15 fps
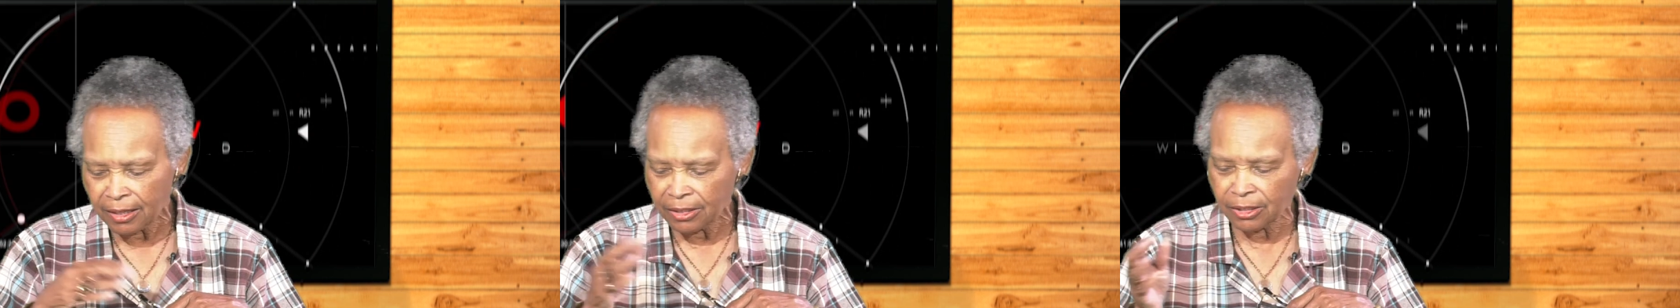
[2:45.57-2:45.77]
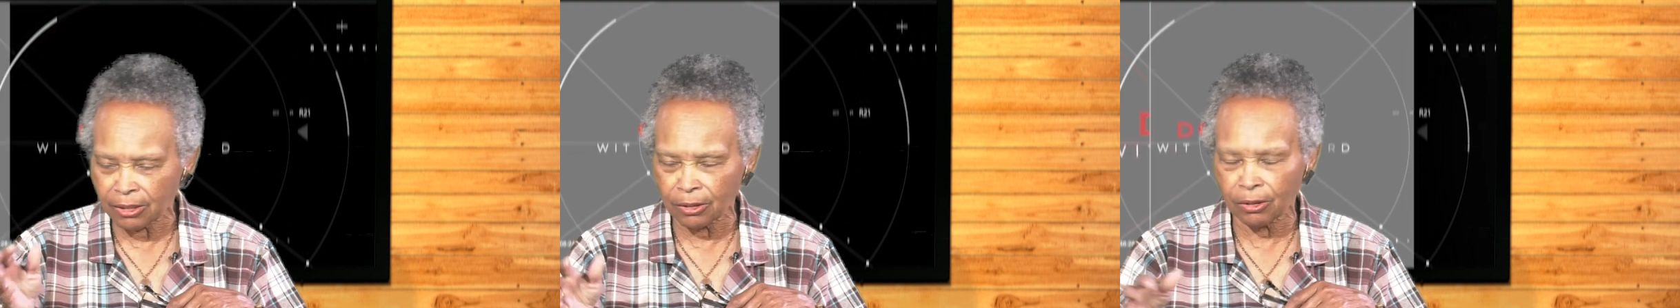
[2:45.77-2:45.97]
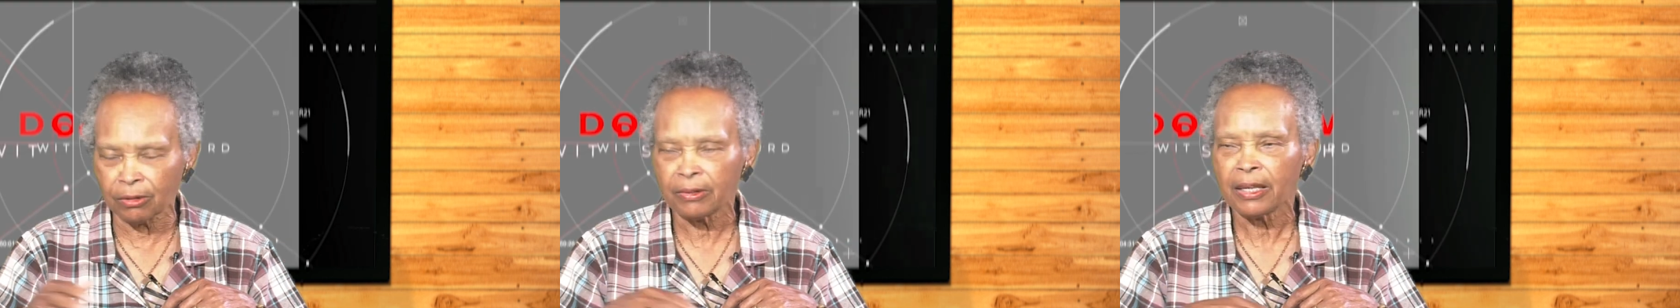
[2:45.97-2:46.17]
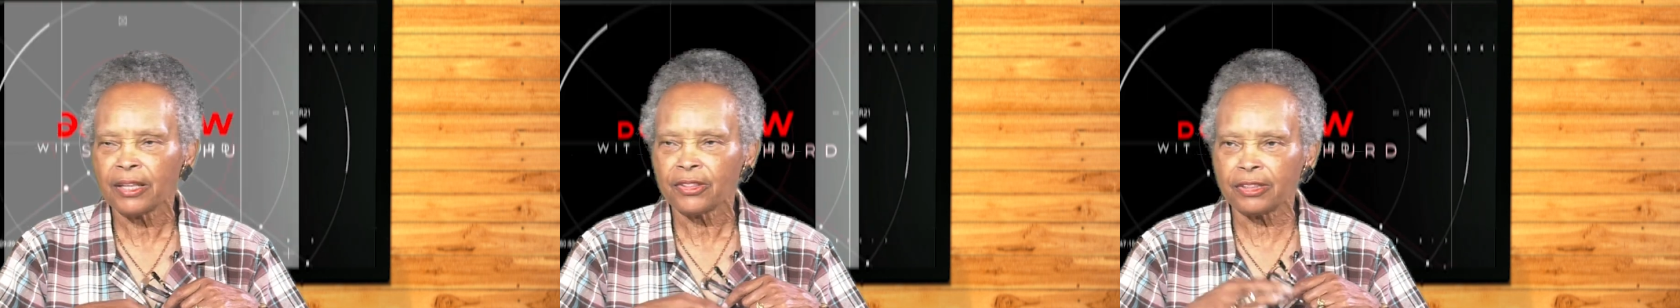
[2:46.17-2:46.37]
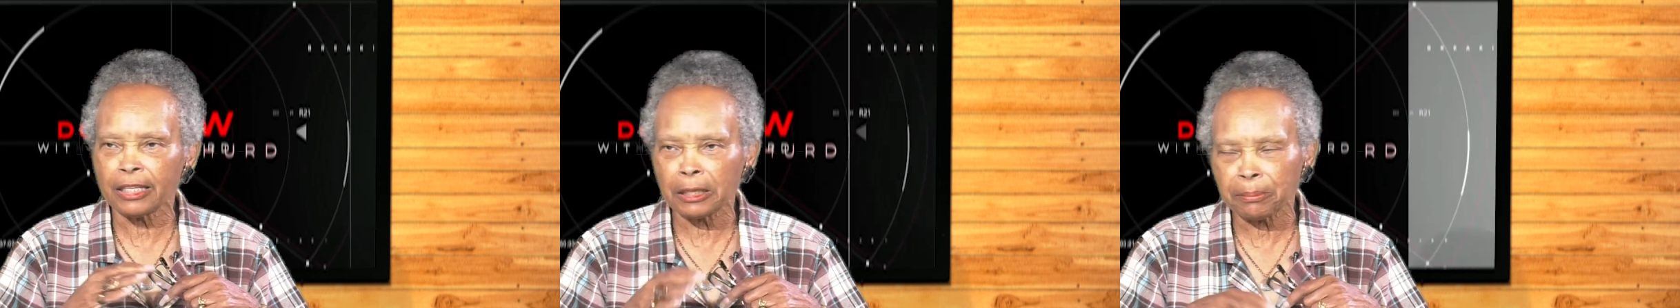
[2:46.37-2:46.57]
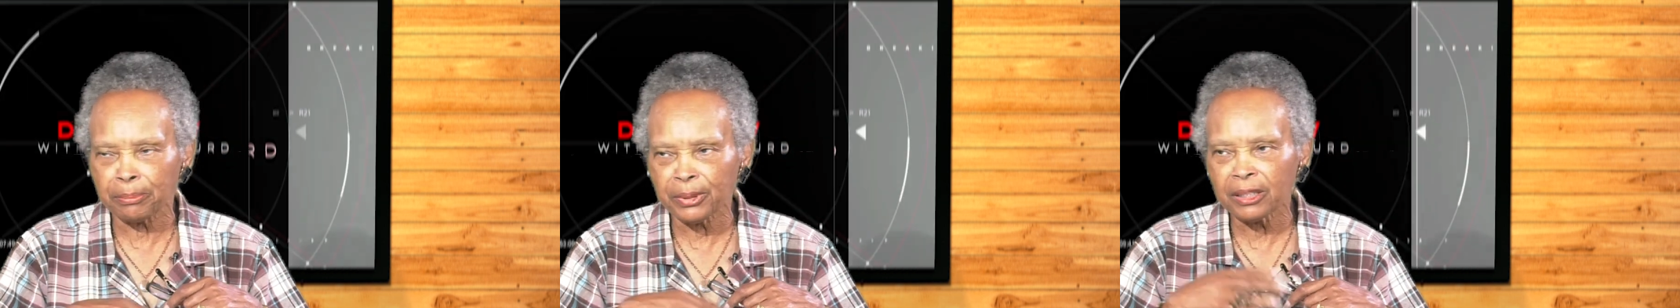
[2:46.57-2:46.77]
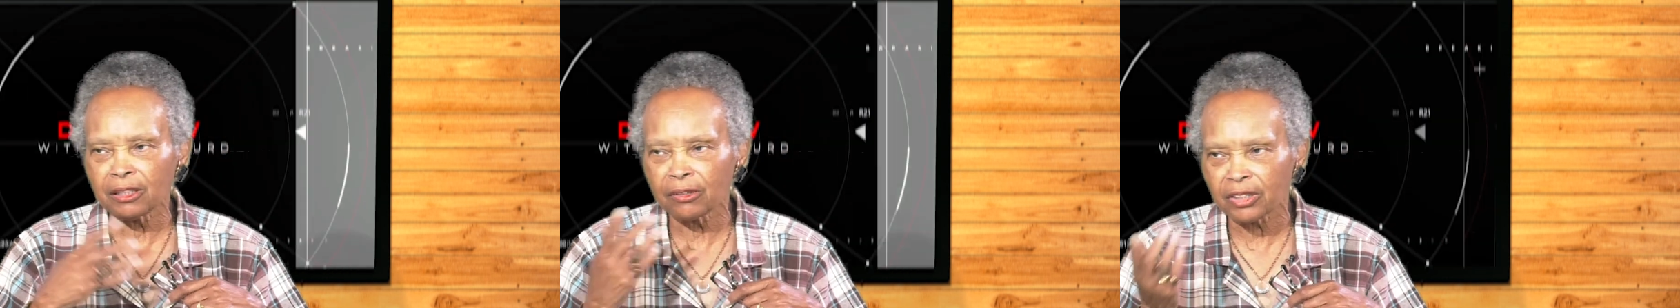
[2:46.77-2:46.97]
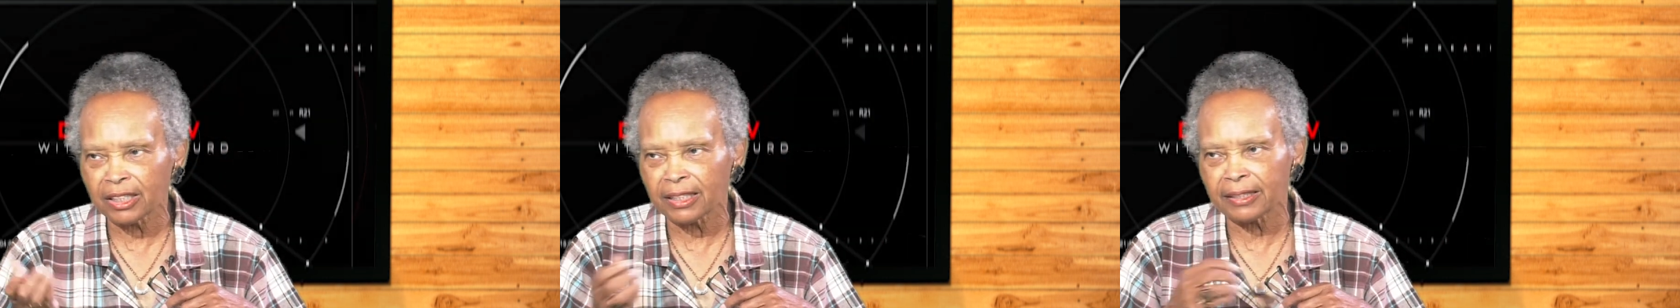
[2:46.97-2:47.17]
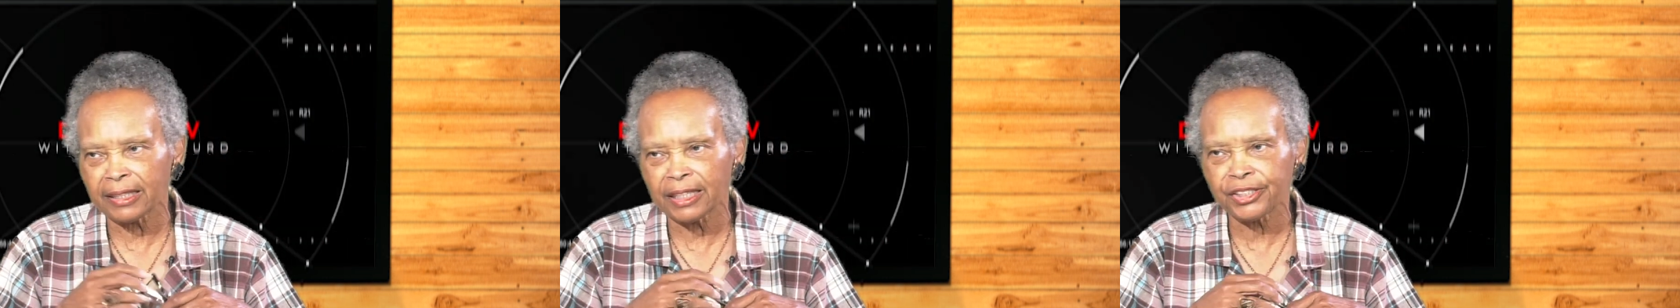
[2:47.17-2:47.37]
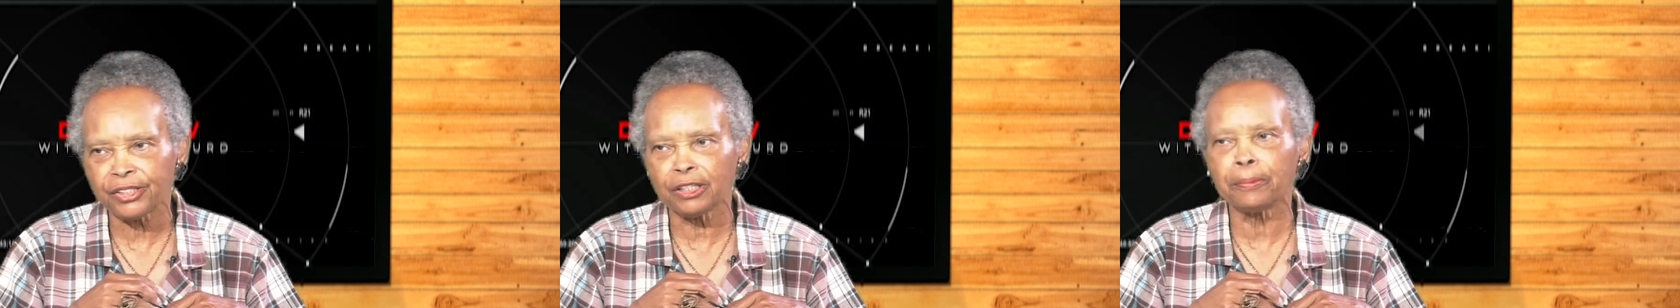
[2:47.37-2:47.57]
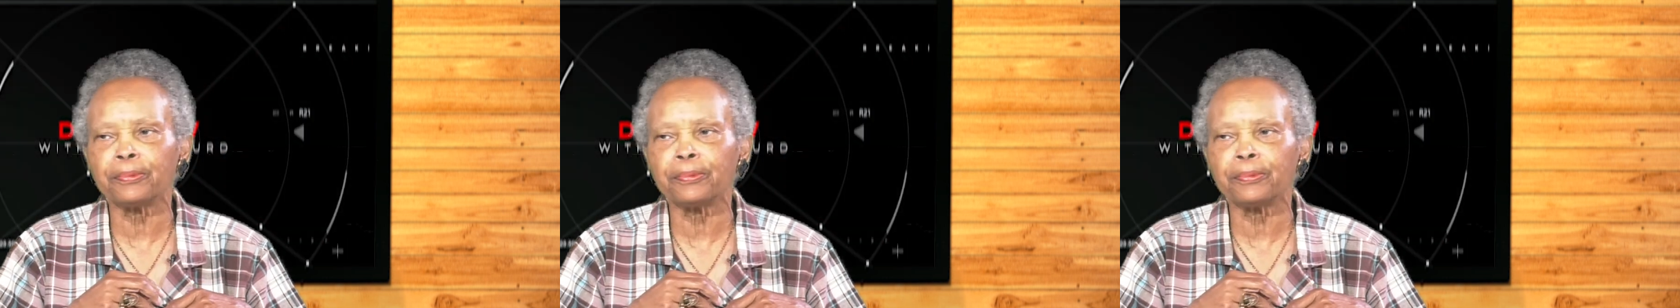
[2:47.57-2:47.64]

So that bill then that she